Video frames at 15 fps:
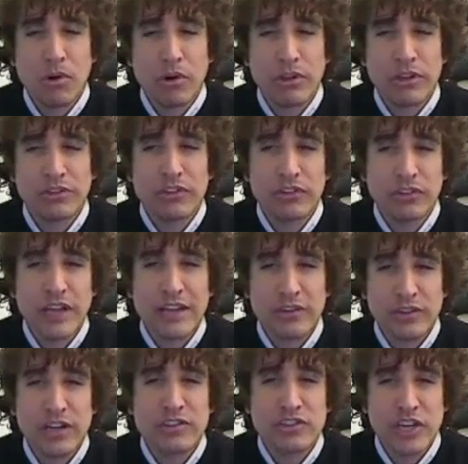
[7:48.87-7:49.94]
or at least this
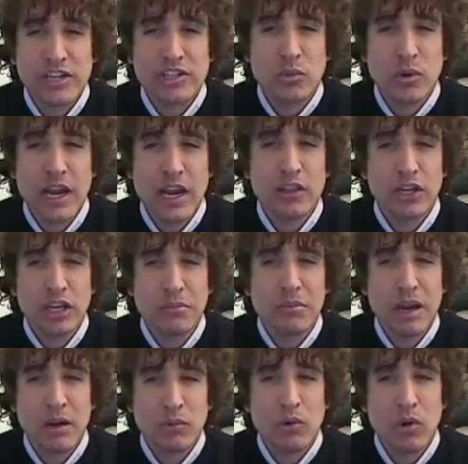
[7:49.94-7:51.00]
disaster hasn't changed the way I look at
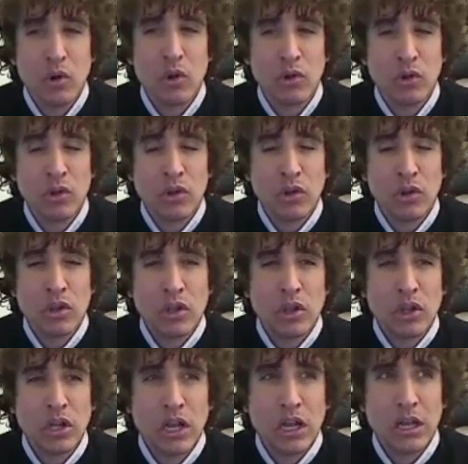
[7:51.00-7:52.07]
my role
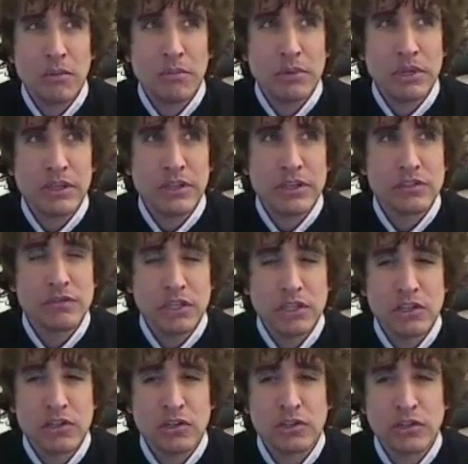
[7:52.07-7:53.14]
in this
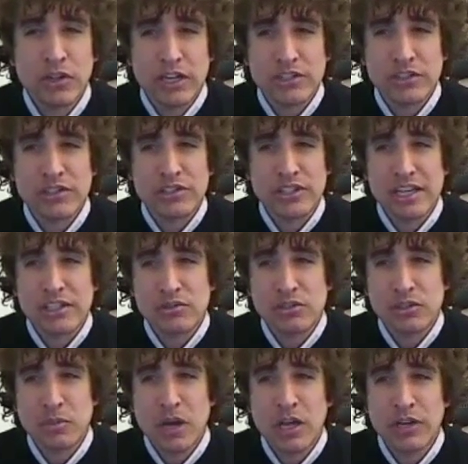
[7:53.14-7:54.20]
field or as a disaster
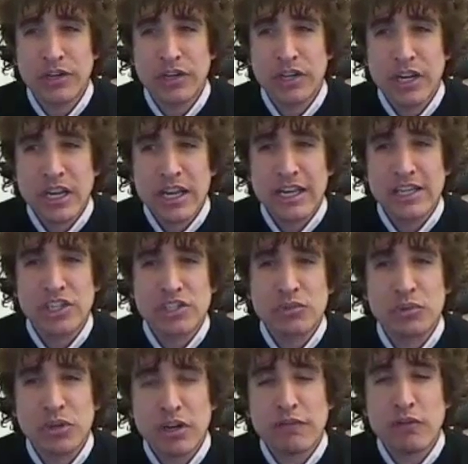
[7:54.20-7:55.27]
responder. It
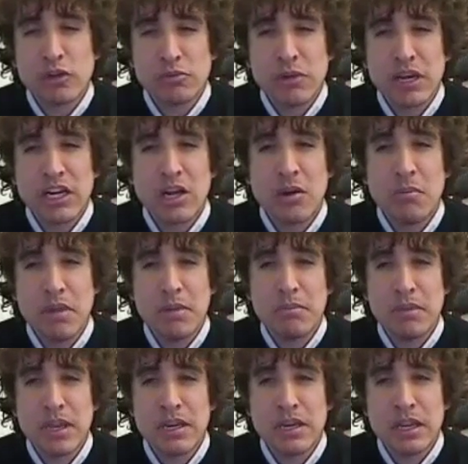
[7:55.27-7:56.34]
just reinforced my
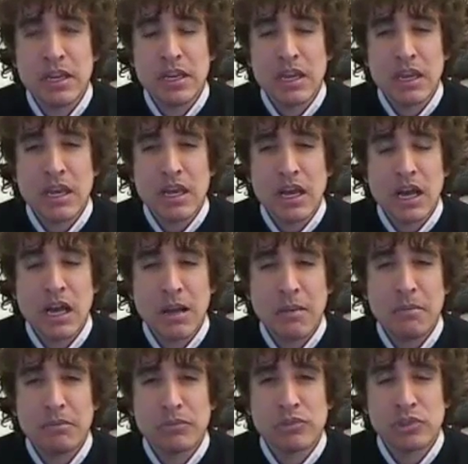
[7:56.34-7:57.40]
commitment
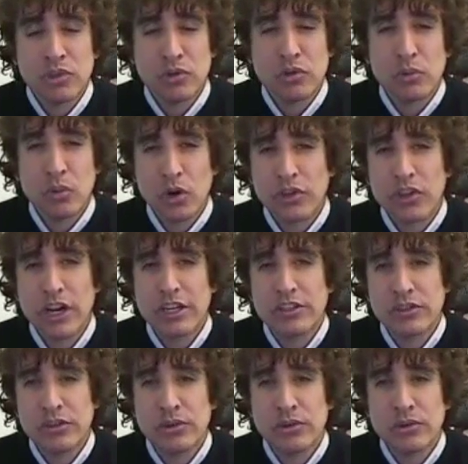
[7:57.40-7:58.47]
to the work that I
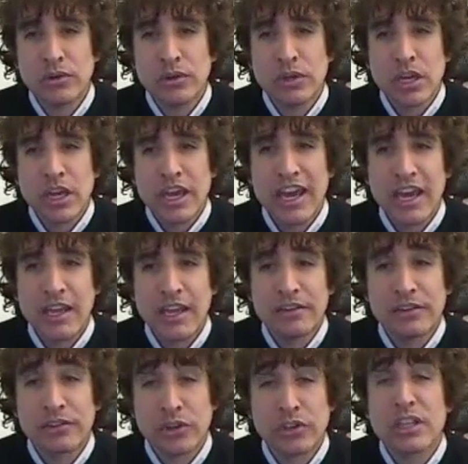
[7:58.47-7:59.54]
do,
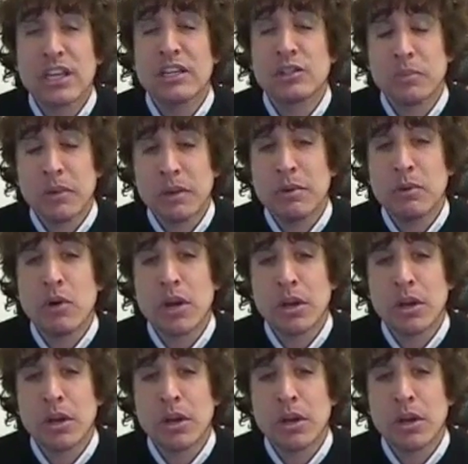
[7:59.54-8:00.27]
and certainly it's made me